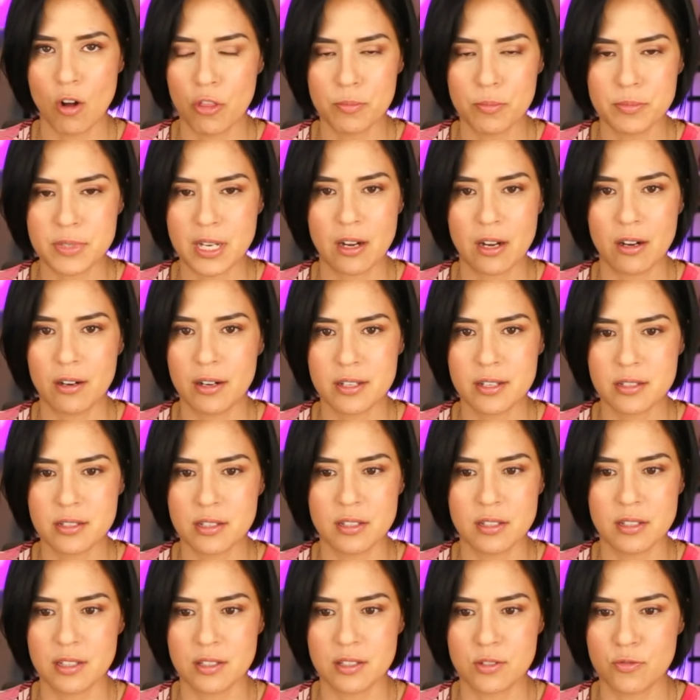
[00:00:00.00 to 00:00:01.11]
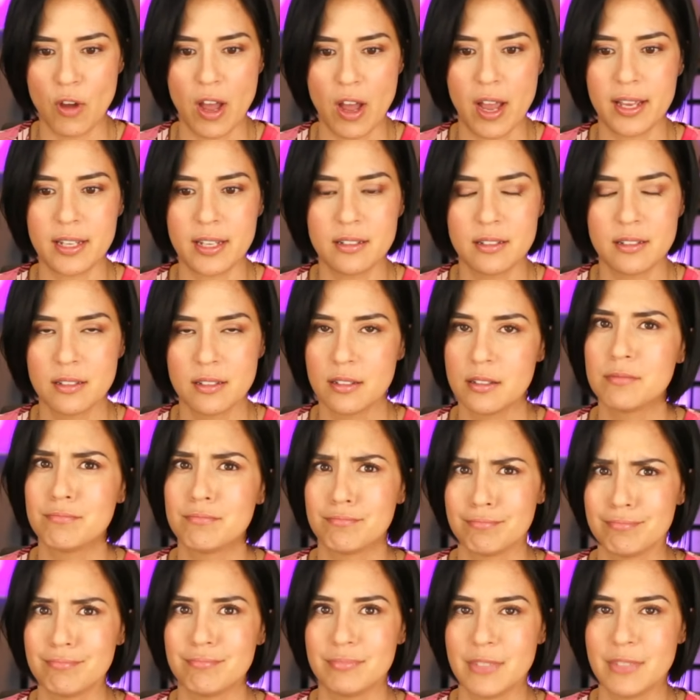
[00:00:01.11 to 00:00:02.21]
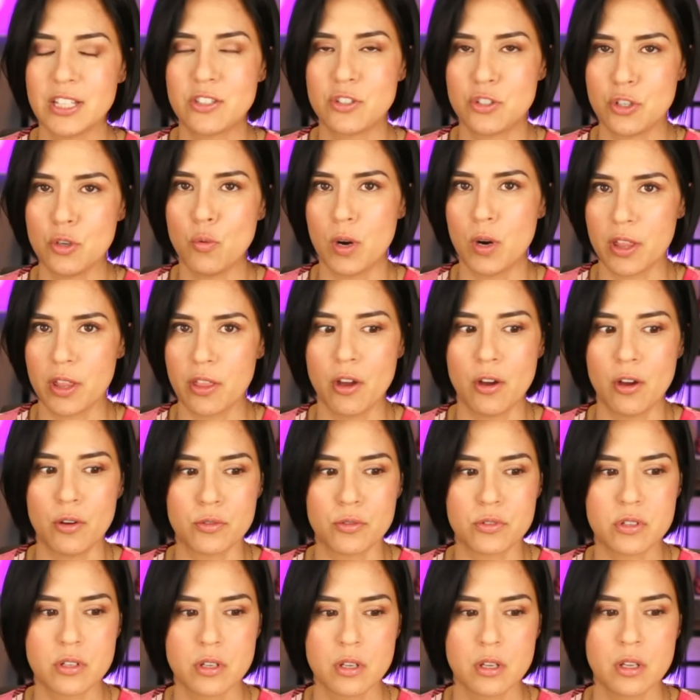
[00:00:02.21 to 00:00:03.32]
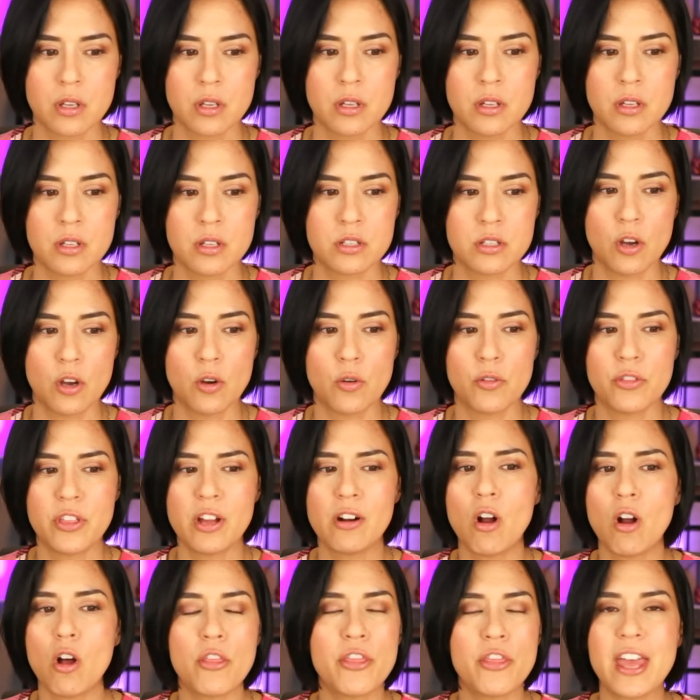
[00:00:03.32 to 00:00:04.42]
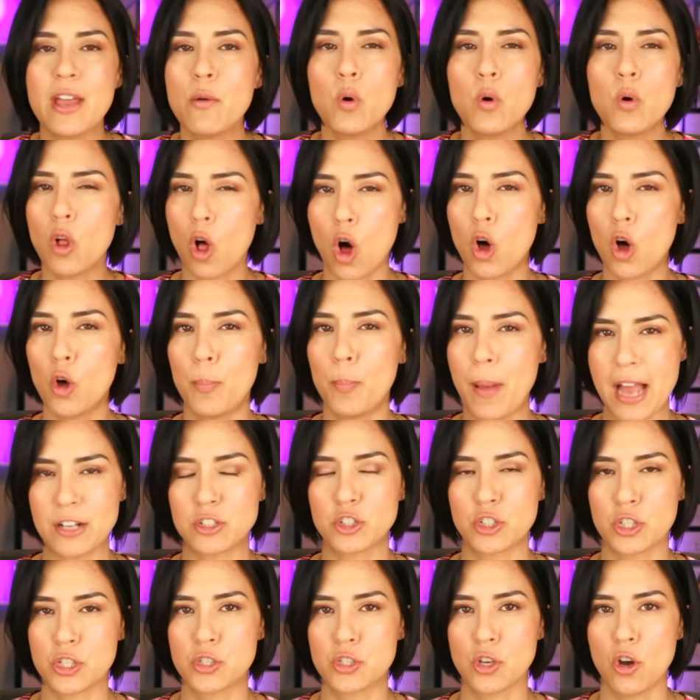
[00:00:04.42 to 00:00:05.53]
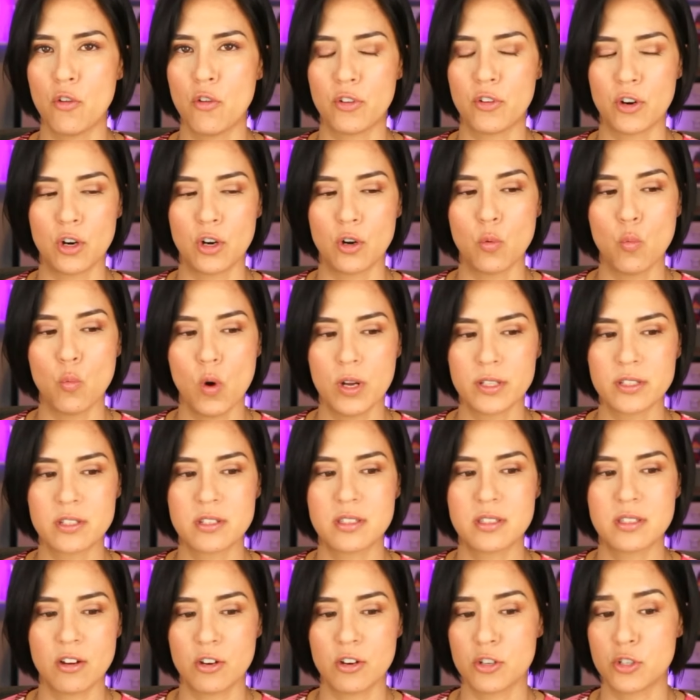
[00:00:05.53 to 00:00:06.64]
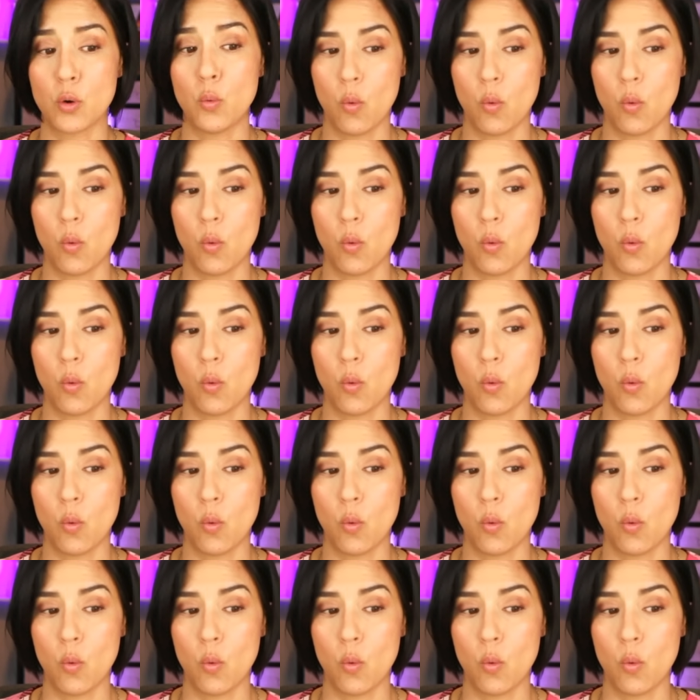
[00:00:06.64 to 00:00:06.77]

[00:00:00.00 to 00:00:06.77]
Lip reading: them terrorists and that's fine. Let's do one of those. So they will all patch this over once there is a